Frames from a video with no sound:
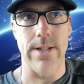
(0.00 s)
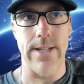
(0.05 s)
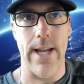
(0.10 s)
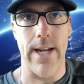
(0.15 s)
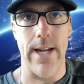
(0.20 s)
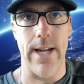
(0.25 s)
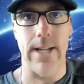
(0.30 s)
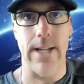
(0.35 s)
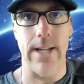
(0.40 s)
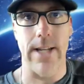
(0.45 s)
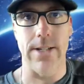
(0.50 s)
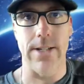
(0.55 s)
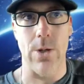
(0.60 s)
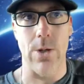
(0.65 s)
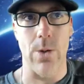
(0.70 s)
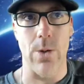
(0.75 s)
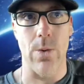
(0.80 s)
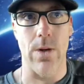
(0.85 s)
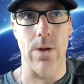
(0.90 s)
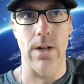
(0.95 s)
indebted to
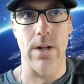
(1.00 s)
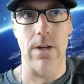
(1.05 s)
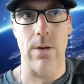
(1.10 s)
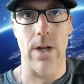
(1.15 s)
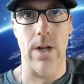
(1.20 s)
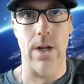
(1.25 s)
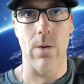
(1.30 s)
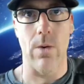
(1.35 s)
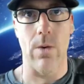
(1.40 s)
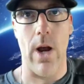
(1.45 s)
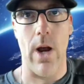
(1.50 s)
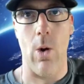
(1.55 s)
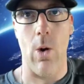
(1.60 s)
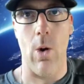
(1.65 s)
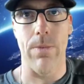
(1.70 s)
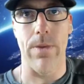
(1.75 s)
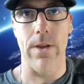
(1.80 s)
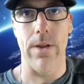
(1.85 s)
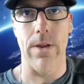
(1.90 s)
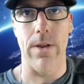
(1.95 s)
you, and I hope
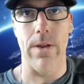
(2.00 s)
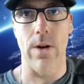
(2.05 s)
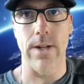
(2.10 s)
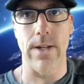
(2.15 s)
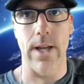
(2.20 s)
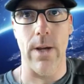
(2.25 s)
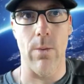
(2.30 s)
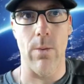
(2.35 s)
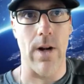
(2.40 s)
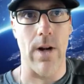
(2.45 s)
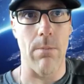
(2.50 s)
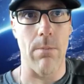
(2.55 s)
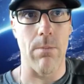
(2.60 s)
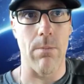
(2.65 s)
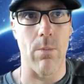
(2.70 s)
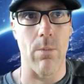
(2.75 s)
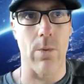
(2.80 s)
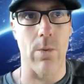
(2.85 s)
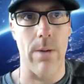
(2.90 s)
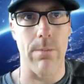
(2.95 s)
that one day when
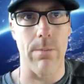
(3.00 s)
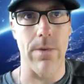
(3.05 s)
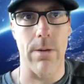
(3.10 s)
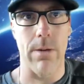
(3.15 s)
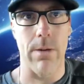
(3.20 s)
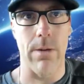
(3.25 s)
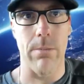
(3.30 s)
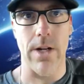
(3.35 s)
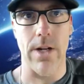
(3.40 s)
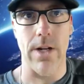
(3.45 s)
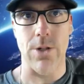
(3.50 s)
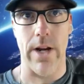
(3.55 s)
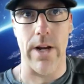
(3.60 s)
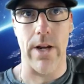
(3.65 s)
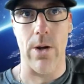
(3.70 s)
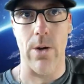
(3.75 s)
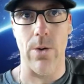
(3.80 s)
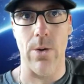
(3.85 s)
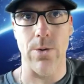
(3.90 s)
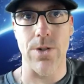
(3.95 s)
I'm done being a
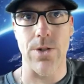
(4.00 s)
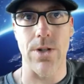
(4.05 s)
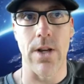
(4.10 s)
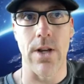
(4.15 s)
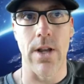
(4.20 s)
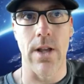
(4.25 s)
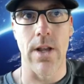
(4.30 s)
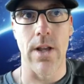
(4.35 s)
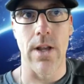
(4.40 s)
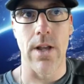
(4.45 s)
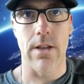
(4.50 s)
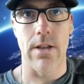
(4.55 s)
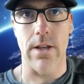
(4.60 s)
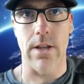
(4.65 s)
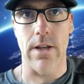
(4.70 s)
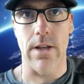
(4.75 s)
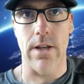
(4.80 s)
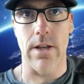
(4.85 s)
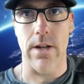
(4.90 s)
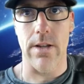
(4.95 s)
strength coach,
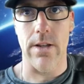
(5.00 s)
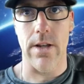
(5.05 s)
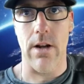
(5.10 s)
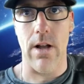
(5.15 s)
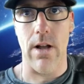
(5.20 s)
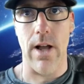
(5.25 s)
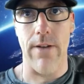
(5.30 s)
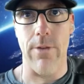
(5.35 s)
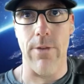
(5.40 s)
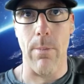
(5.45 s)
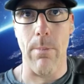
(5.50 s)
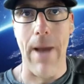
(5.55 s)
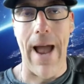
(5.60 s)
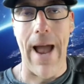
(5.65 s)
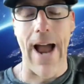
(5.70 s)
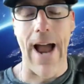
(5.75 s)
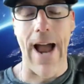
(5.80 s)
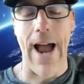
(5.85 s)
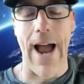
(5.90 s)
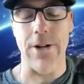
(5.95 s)
that I'll have the
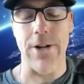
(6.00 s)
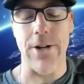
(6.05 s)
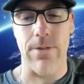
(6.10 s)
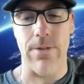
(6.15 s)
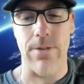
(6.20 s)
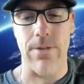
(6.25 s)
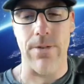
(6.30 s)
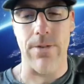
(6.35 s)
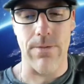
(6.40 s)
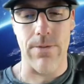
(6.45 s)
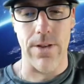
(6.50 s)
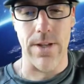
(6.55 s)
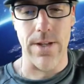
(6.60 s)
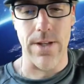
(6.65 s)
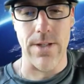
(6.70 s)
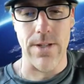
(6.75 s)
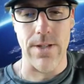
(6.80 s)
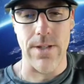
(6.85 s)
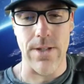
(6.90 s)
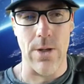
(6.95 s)
passion for
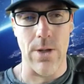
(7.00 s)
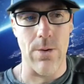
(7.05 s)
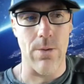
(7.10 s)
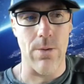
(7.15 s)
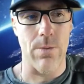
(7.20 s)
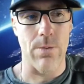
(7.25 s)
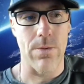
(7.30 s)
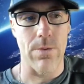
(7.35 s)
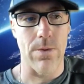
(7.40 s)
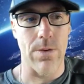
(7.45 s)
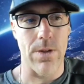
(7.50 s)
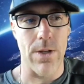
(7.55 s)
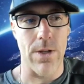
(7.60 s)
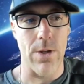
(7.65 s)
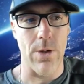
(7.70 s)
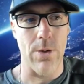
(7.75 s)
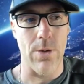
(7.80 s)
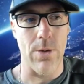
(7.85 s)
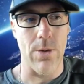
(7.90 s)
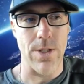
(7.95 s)
this that you
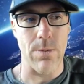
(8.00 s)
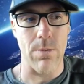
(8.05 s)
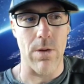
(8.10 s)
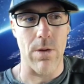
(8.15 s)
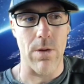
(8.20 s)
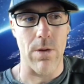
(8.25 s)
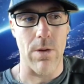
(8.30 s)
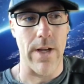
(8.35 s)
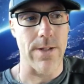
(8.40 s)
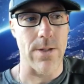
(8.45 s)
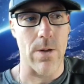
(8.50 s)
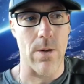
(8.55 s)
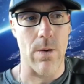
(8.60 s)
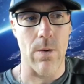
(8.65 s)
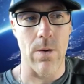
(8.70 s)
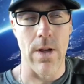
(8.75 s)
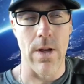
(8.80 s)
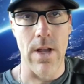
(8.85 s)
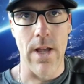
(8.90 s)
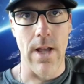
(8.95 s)
displayed.
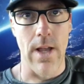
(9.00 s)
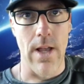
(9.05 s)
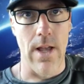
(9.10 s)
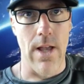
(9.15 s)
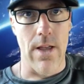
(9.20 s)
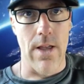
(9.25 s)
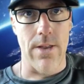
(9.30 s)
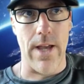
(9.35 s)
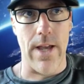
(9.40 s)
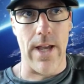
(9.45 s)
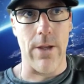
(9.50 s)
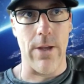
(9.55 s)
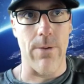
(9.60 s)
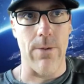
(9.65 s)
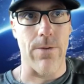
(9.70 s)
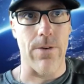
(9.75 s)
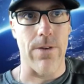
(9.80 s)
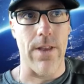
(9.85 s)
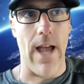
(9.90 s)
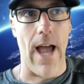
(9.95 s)
So
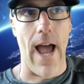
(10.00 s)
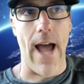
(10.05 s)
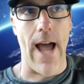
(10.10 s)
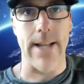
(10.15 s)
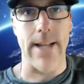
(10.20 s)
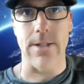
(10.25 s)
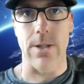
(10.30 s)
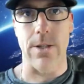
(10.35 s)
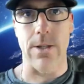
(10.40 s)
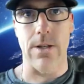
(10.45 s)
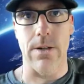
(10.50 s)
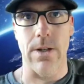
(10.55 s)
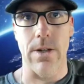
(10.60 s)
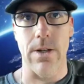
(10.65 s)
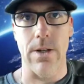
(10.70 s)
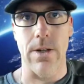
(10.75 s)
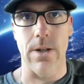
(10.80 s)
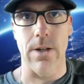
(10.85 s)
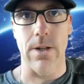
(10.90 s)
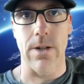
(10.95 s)
thank you for that, to
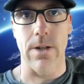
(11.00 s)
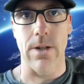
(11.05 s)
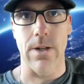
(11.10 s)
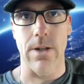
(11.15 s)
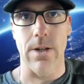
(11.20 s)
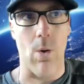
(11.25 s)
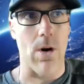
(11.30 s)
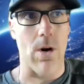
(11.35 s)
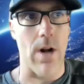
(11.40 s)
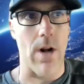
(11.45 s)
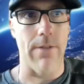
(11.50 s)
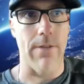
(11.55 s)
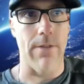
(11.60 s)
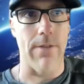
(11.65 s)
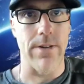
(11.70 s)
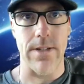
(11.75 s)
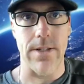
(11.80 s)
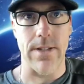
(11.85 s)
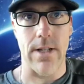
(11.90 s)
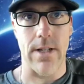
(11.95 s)
the board,
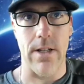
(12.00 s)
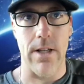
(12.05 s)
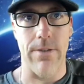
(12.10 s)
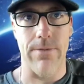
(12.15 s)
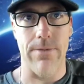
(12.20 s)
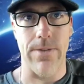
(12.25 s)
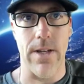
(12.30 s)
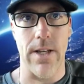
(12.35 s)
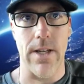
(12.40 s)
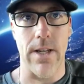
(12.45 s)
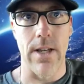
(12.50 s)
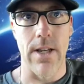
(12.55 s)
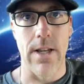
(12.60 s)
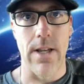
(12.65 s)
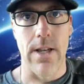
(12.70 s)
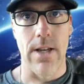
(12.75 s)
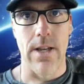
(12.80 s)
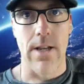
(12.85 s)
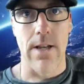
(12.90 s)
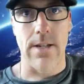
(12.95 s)
obviously, to Cliffy,
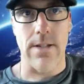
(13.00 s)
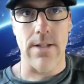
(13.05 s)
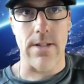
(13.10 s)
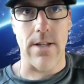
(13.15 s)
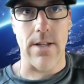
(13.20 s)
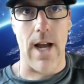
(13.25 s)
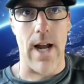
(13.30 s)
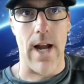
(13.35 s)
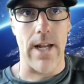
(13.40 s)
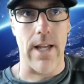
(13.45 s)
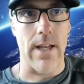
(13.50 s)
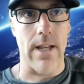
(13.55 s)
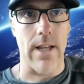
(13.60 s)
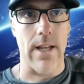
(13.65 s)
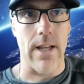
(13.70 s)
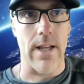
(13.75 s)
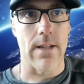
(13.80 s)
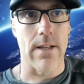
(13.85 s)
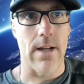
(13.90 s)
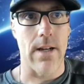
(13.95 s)
to
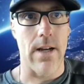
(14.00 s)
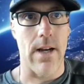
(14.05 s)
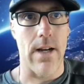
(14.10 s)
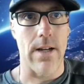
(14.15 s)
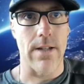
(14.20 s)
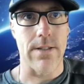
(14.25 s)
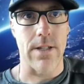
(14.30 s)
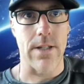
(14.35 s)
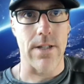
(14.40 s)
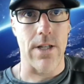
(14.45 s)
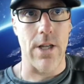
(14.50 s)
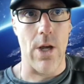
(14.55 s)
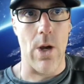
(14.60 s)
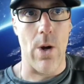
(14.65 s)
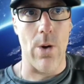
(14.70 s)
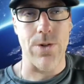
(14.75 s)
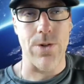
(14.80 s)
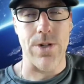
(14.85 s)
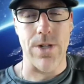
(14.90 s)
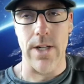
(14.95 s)
Scotty, to
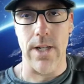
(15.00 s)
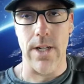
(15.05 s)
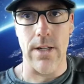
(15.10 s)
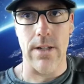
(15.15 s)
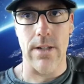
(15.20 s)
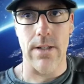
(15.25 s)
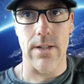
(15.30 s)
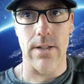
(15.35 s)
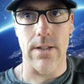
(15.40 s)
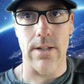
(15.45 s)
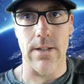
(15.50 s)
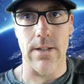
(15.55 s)
Kiyoshi,